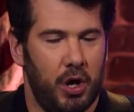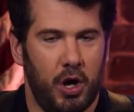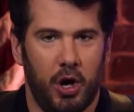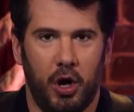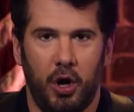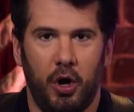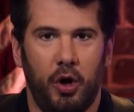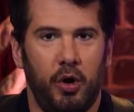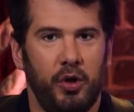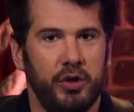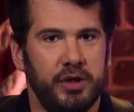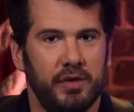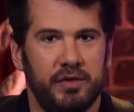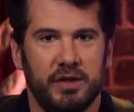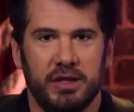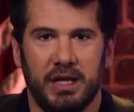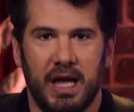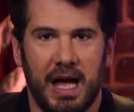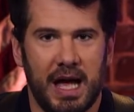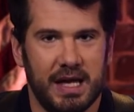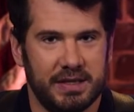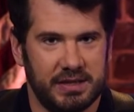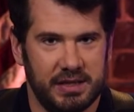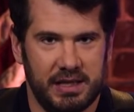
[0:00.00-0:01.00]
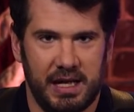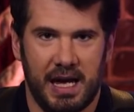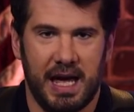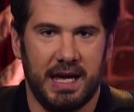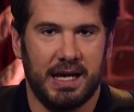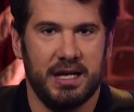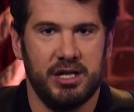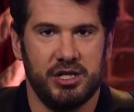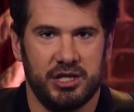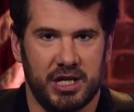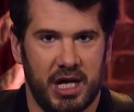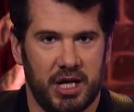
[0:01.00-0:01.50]
all the velocity I
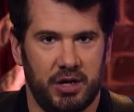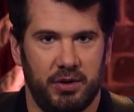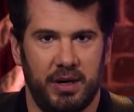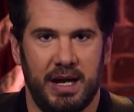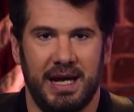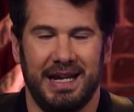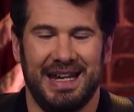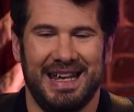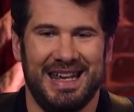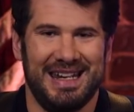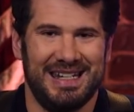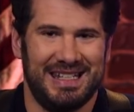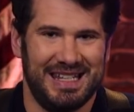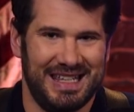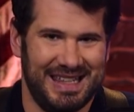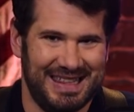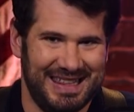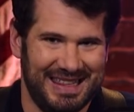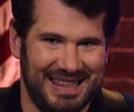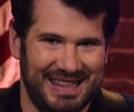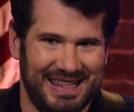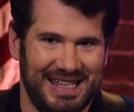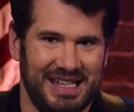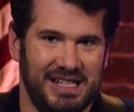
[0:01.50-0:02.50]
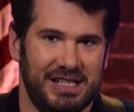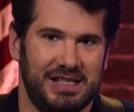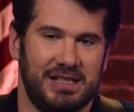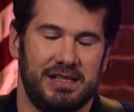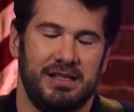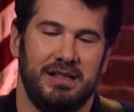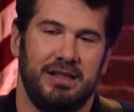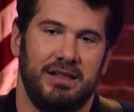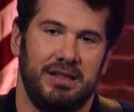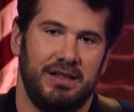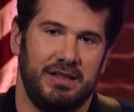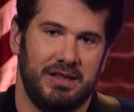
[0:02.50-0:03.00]
can generate into
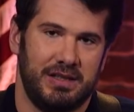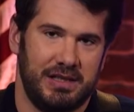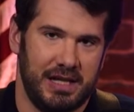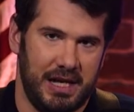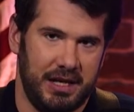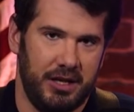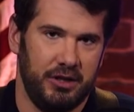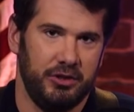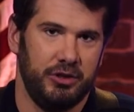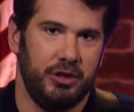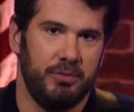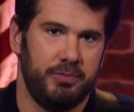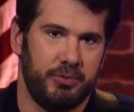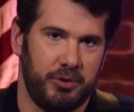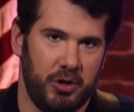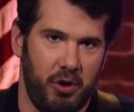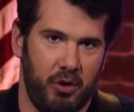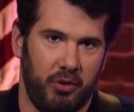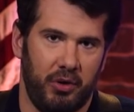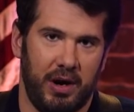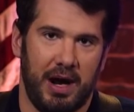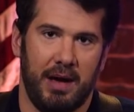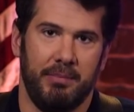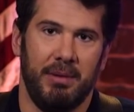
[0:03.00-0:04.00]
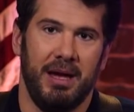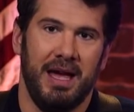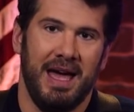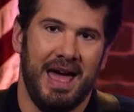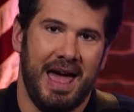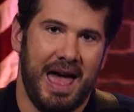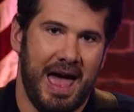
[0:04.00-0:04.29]
this singular program